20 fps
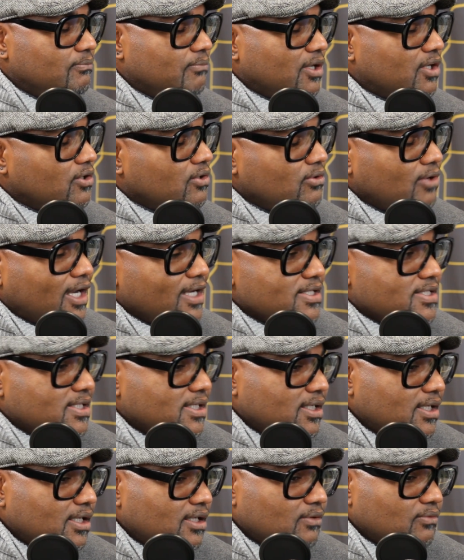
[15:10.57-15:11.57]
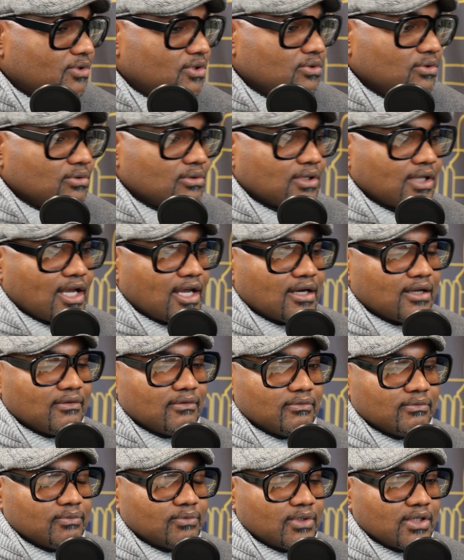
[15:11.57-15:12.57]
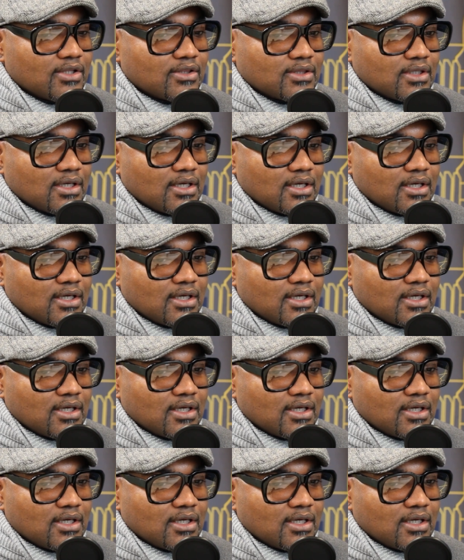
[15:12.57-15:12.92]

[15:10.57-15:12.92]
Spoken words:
medical IT. We do a lot of with